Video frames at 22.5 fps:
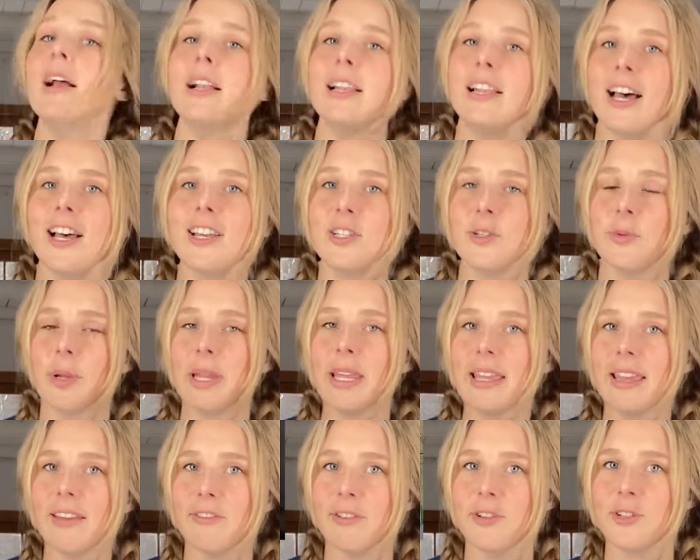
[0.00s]
Last
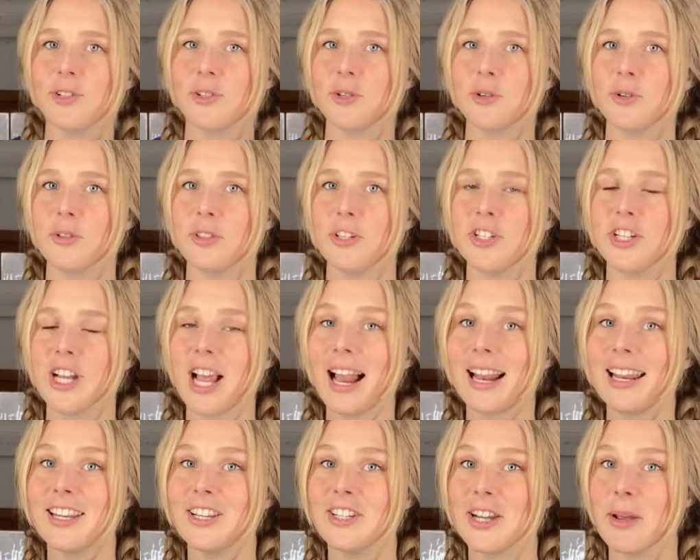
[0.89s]
week, if you saw the
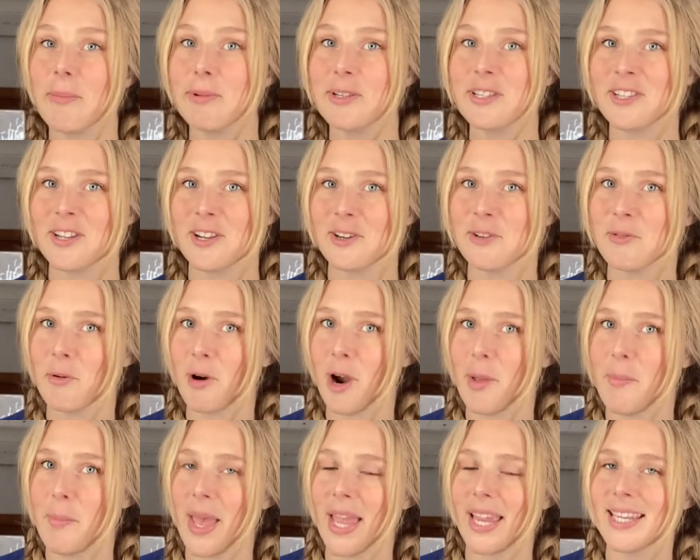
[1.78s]
challenge episode where
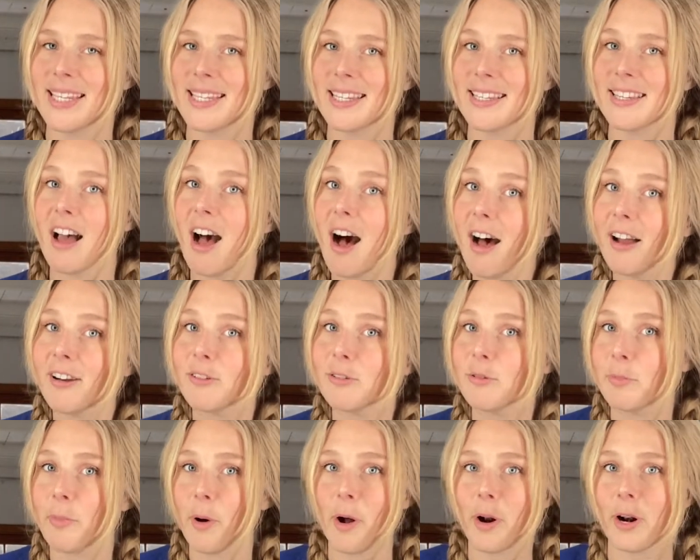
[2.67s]
I painted
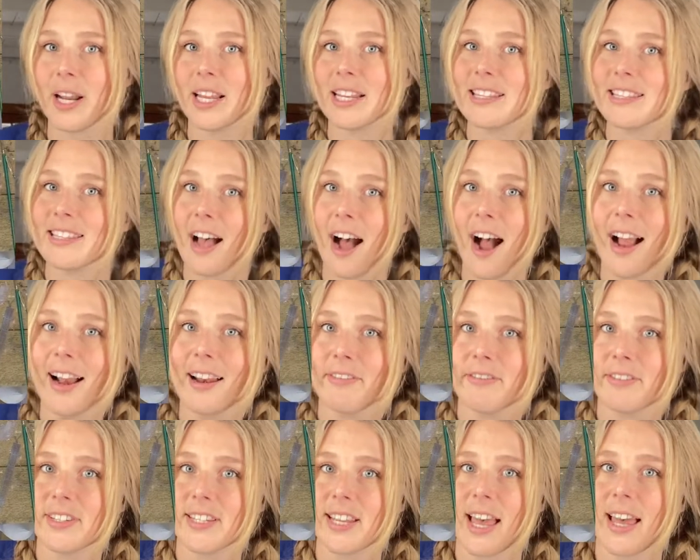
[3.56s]
Arnold Böcklin's Isle
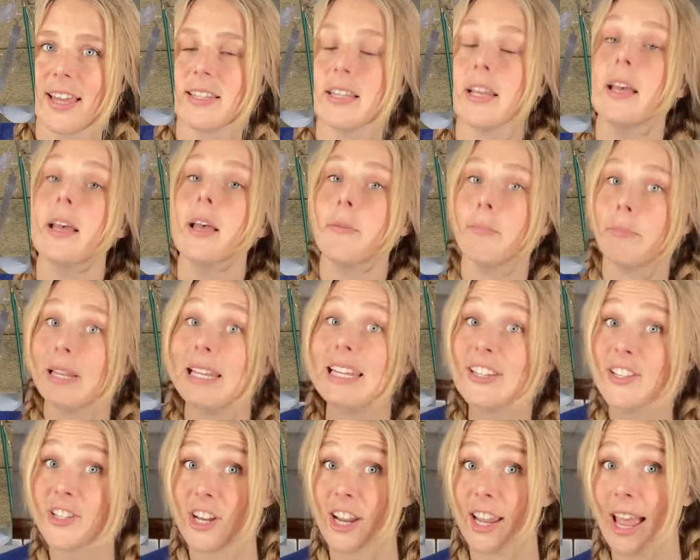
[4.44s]
of the Dead,
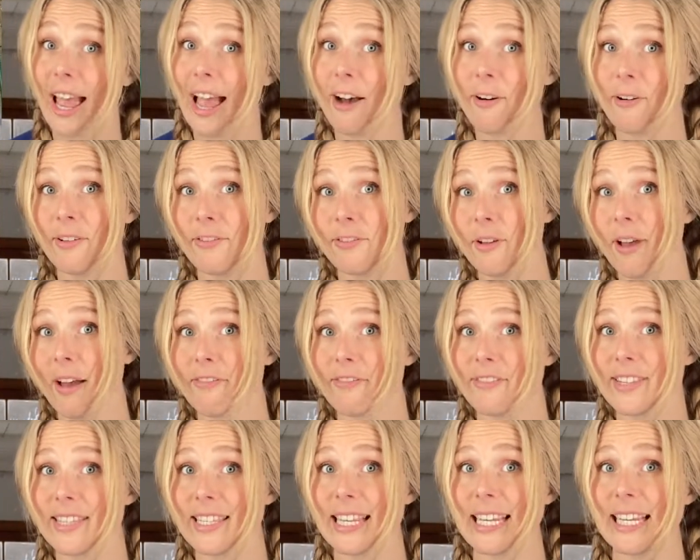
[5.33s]
please check it out if you
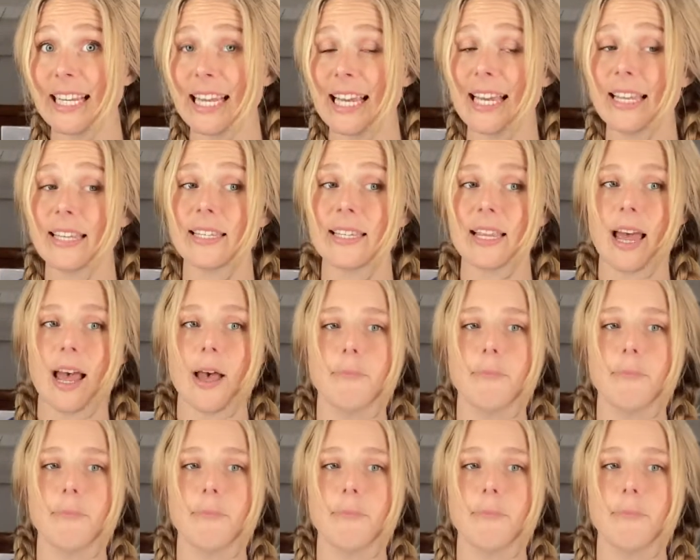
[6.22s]
haven't seen it.